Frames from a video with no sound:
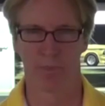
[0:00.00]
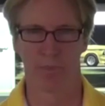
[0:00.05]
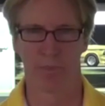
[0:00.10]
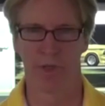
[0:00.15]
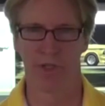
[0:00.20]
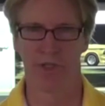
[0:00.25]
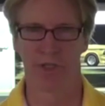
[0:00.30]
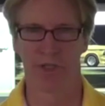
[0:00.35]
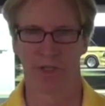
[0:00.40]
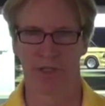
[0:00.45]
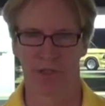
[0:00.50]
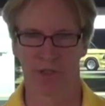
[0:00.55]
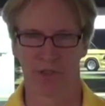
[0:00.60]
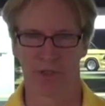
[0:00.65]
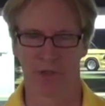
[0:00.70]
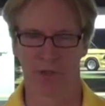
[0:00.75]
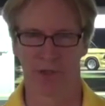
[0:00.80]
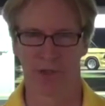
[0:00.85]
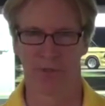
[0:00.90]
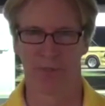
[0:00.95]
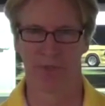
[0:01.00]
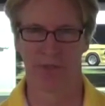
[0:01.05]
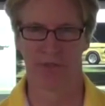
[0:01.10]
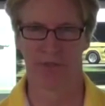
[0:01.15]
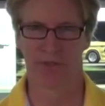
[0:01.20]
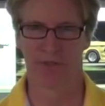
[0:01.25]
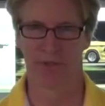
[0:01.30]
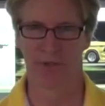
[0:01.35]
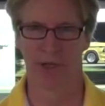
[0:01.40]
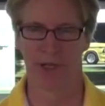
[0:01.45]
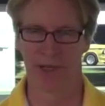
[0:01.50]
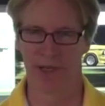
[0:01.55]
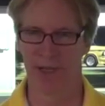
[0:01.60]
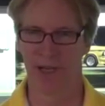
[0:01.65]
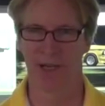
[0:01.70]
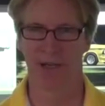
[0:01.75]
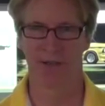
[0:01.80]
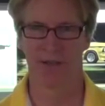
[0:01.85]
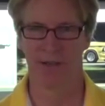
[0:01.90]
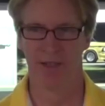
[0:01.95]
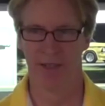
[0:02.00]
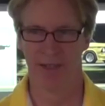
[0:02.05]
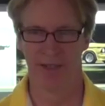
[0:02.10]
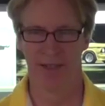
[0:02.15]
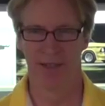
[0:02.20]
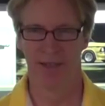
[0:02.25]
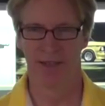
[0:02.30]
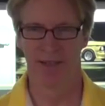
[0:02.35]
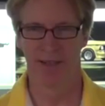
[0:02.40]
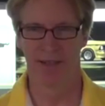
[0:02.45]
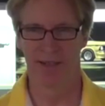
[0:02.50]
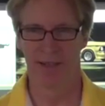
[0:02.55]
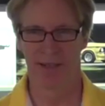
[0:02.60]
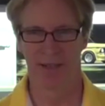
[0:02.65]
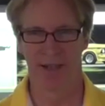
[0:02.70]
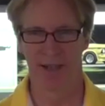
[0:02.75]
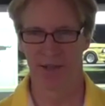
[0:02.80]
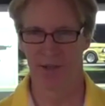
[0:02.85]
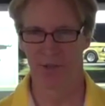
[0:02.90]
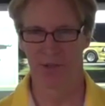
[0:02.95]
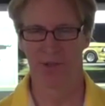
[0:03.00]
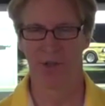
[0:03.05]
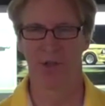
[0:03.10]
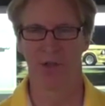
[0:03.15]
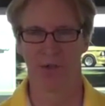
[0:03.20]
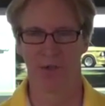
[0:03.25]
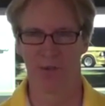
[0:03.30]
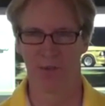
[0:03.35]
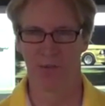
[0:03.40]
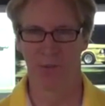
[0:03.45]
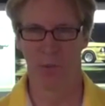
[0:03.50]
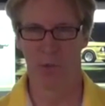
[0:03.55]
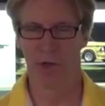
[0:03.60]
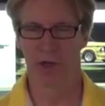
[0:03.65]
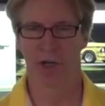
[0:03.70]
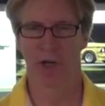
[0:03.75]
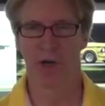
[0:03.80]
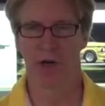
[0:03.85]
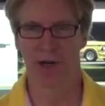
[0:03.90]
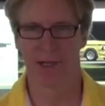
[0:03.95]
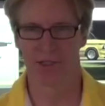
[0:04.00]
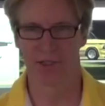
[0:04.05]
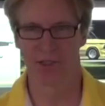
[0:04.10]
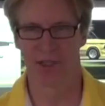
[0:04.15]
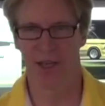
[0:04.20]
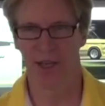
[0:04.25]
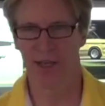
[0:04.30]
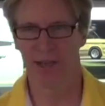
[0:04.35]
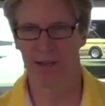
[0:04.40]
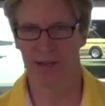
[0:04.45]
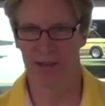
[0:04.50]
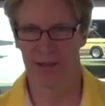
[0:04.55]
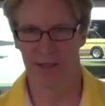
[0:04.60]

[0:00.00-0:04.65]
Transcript: precharge circuit, but for right now, uh, I don't know what caused that.